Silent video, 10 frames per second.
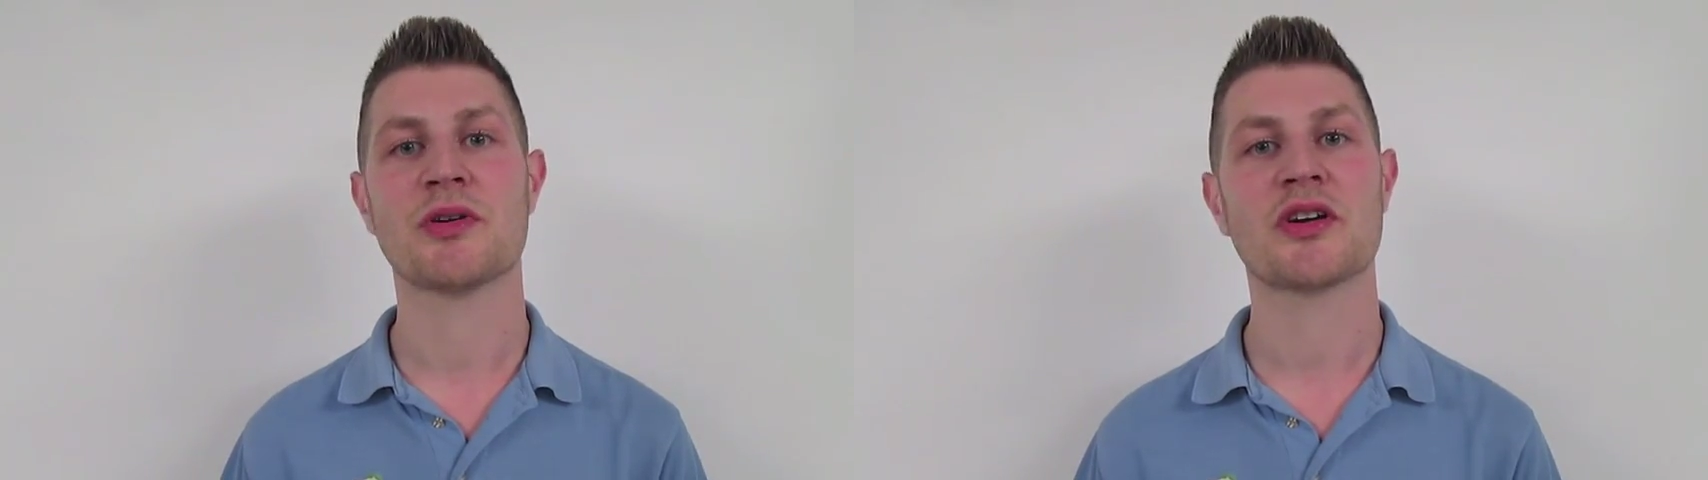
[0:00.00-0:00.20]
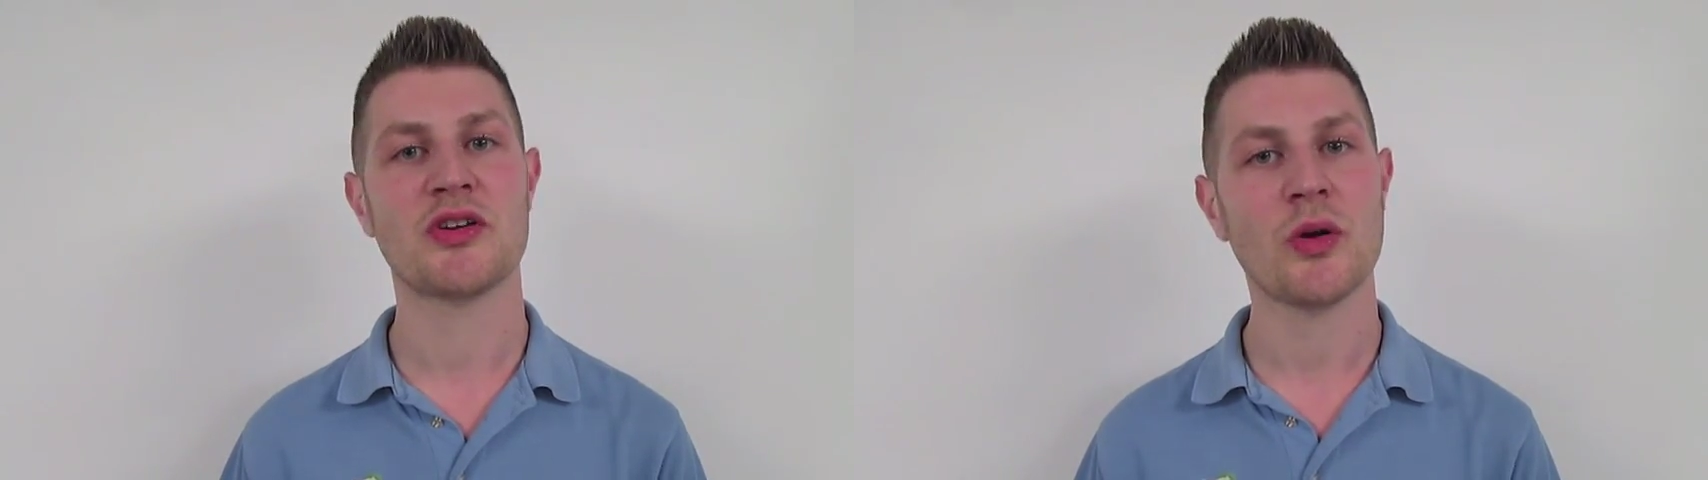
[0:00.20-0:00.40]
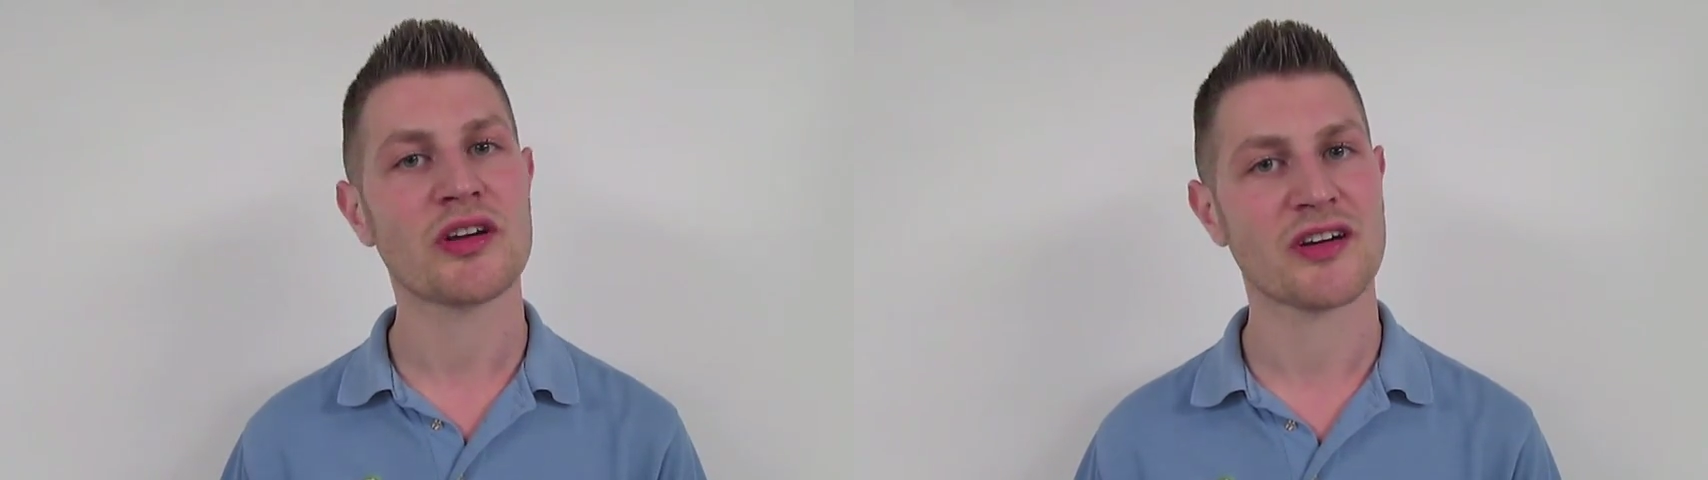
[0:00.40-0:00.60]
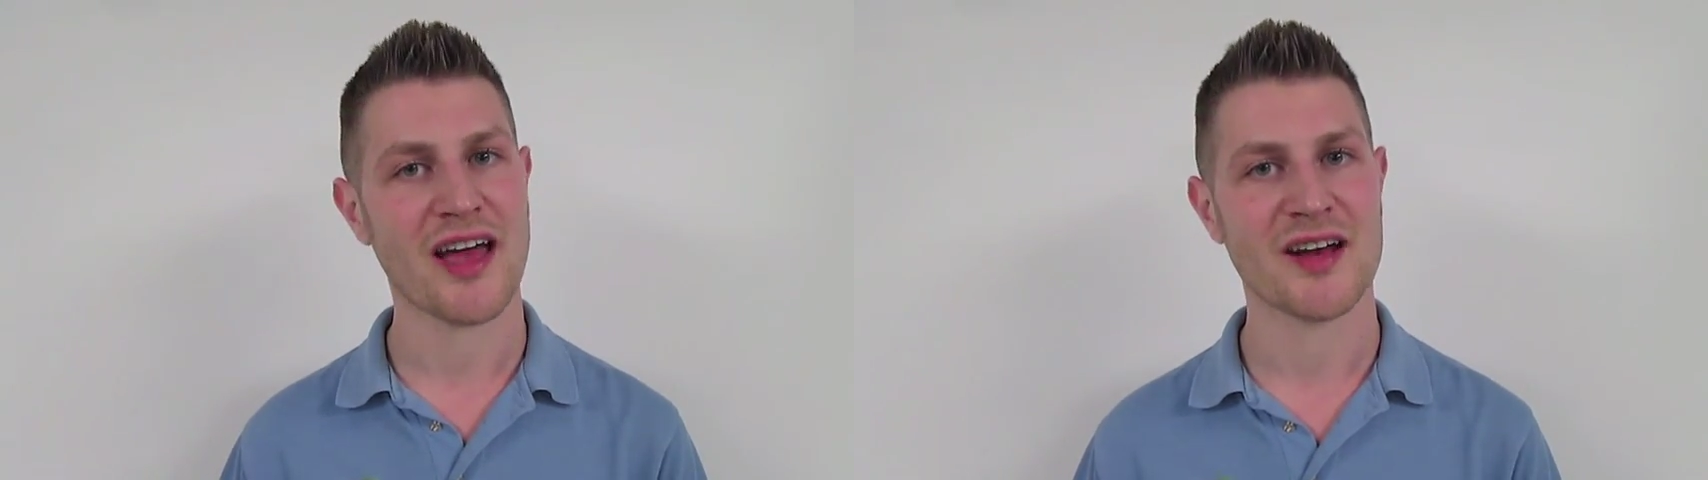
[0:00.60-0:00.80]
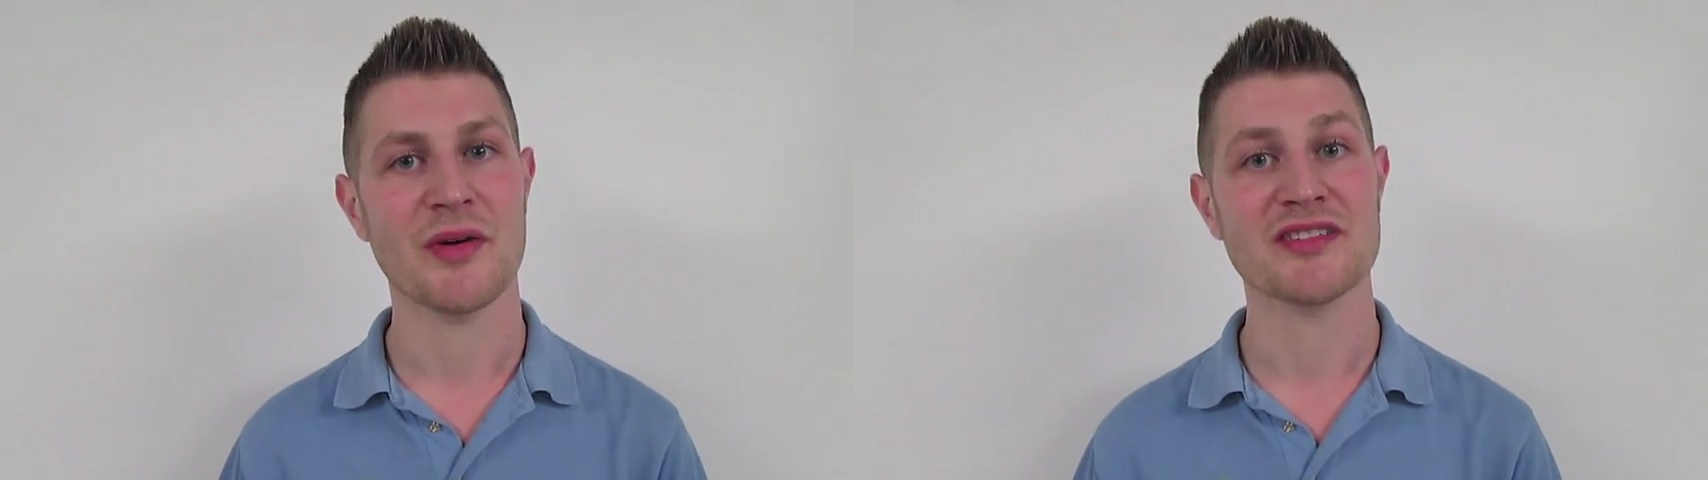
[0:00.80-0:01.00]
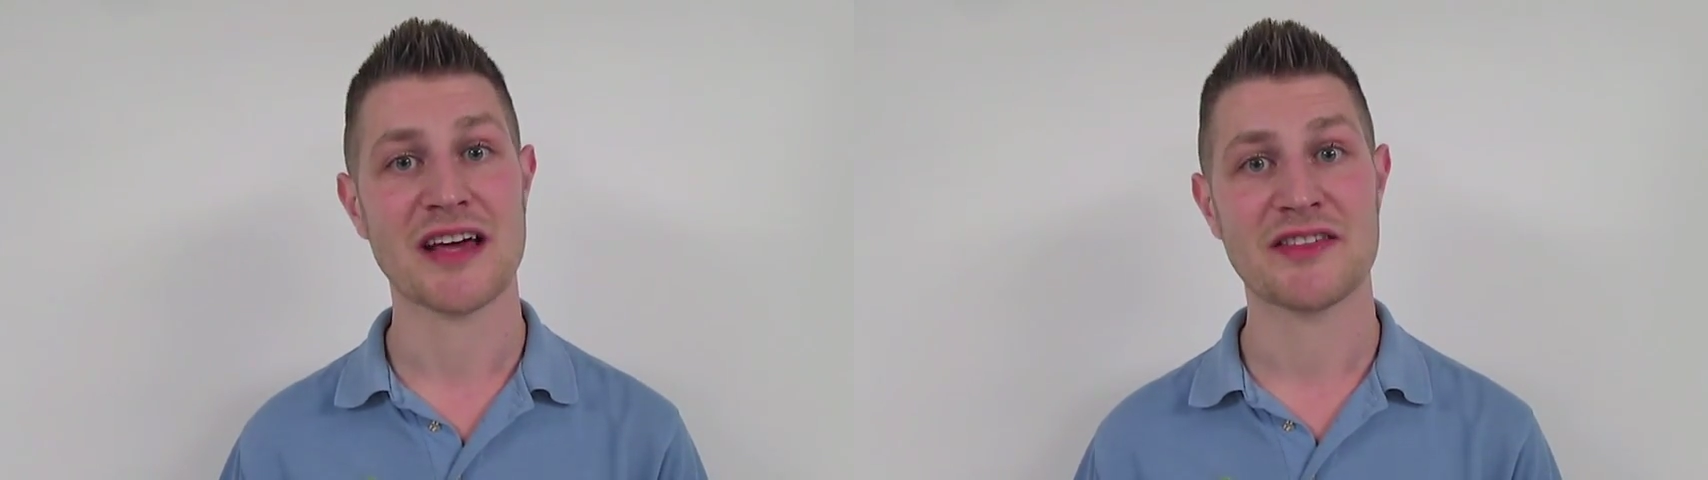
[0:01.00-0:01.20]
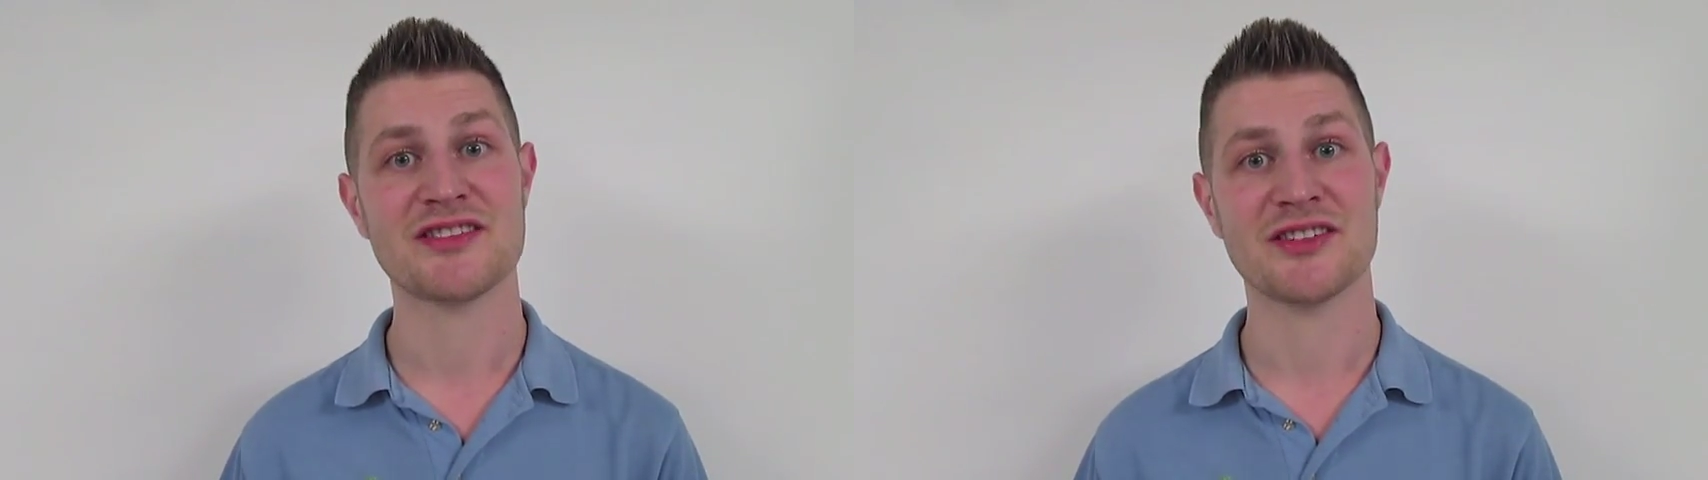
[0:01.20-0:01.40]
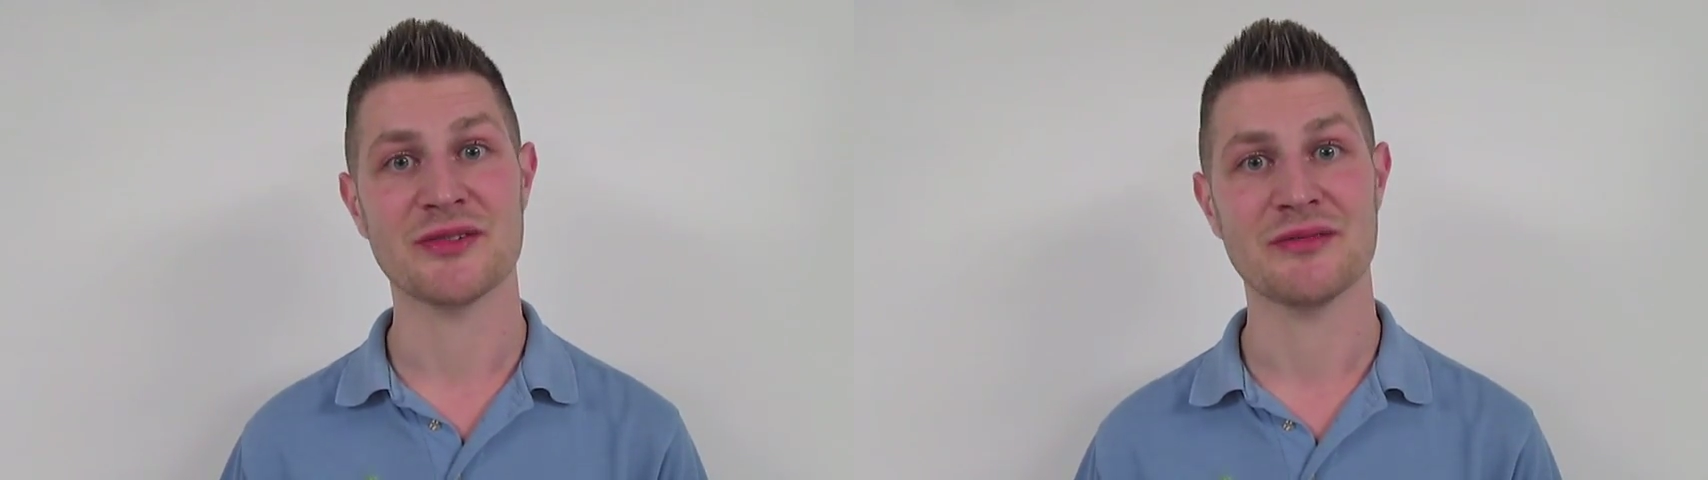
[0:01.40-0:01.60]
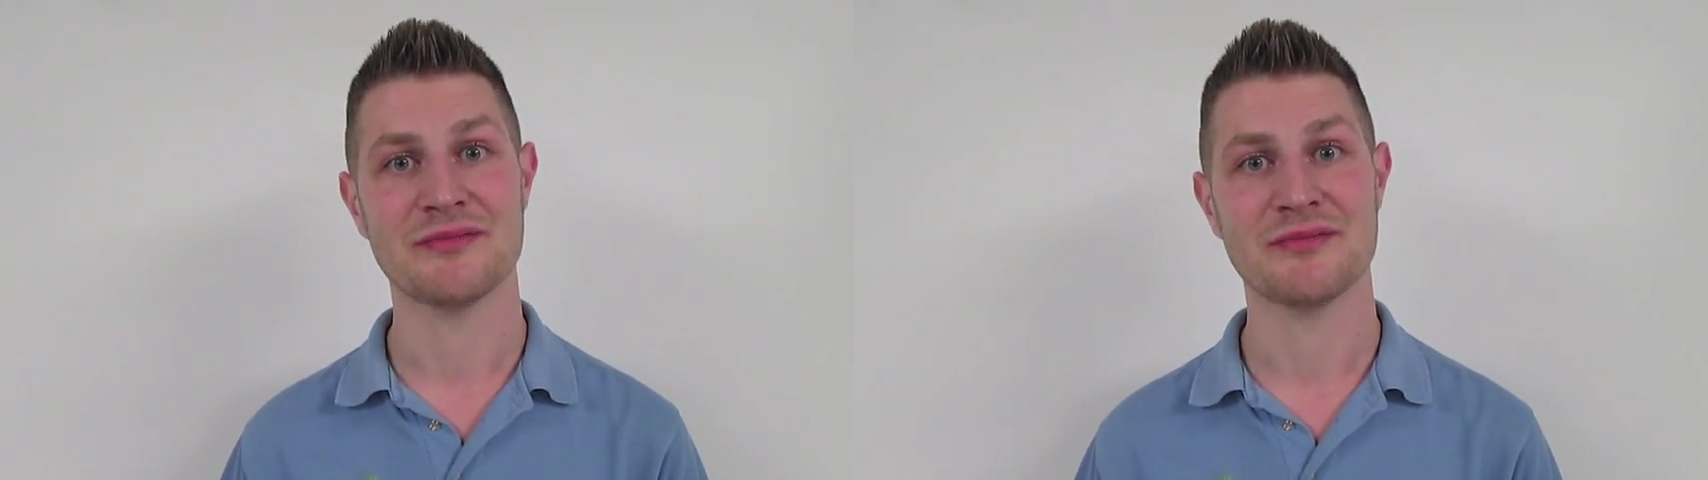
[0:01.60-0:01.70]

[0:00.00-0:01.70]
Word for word: peculiar animals at the zoo.